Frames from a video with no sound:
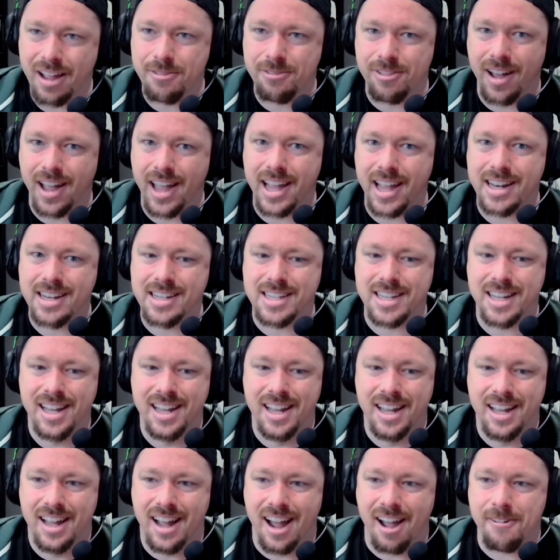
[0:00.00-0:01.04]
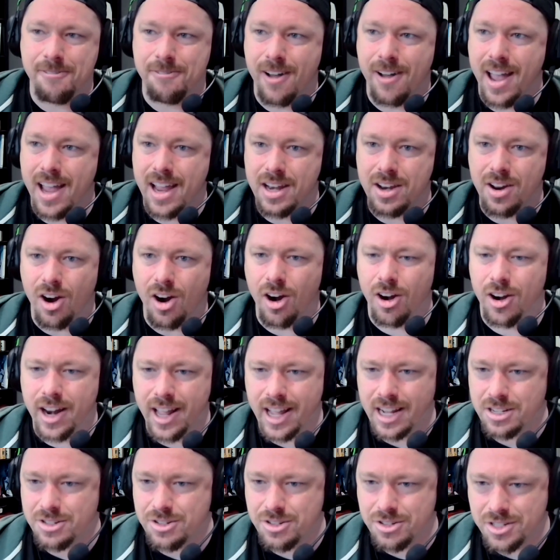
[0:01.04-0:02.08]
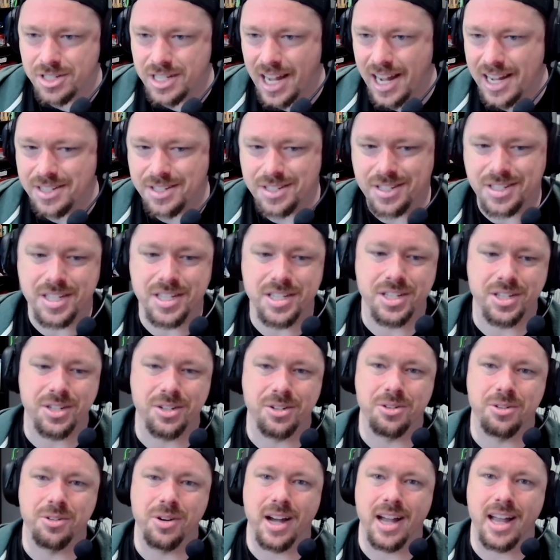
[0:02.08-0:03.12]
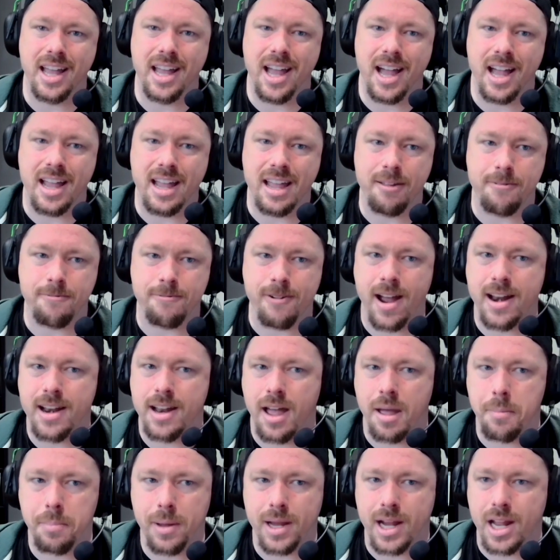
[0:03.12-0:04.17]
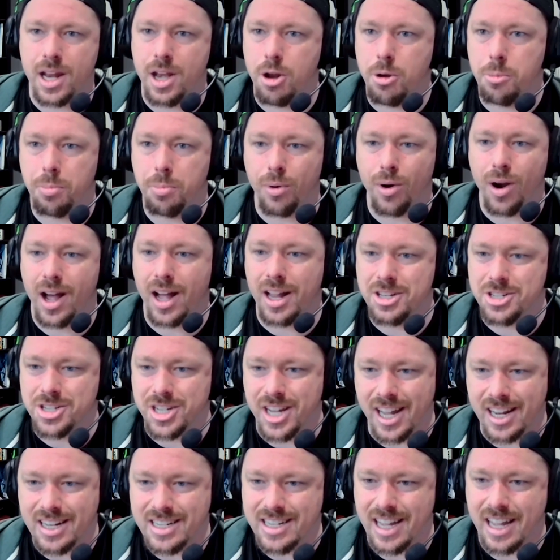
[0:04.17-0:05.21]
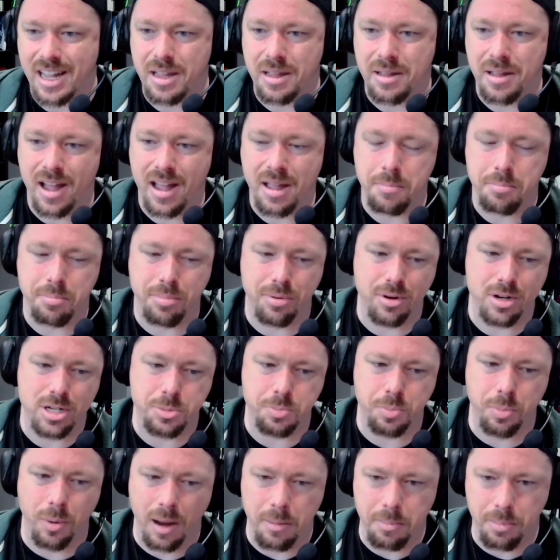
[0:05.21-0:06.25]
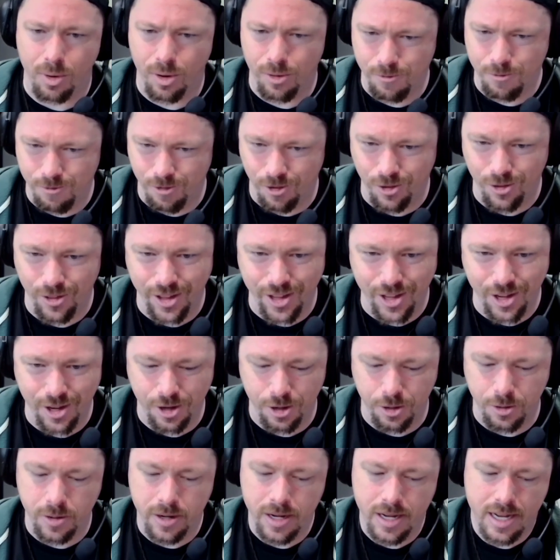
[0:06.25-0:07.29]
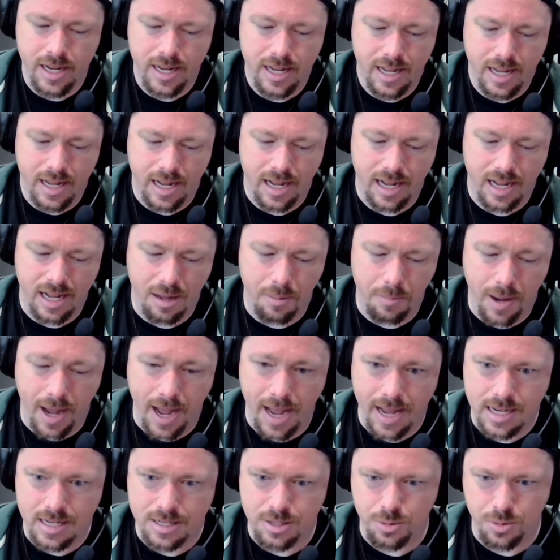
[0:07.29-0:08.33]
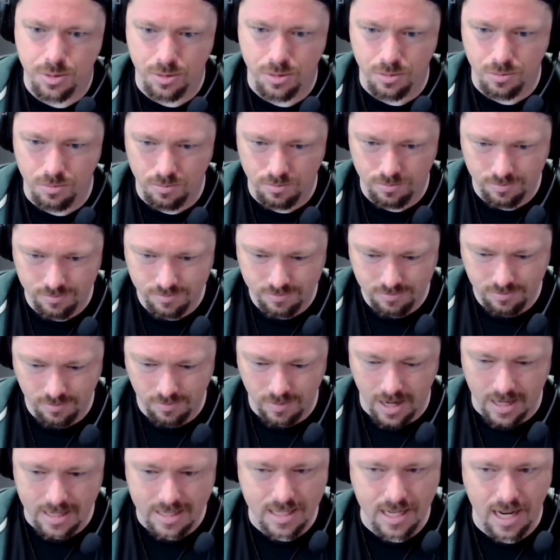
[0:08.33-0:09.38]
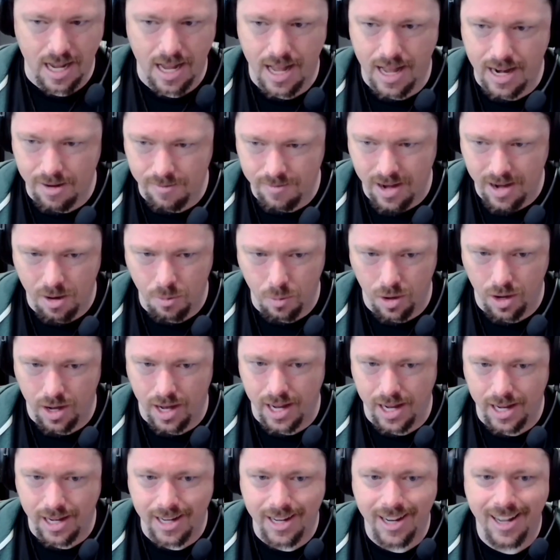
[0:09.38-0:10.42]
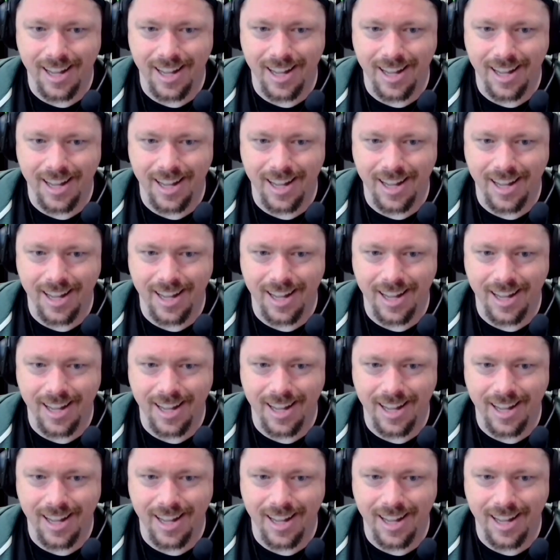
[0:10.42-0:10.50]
I find art exercises to do. I pick a new project. I push my portfolio. I do a ton of networking.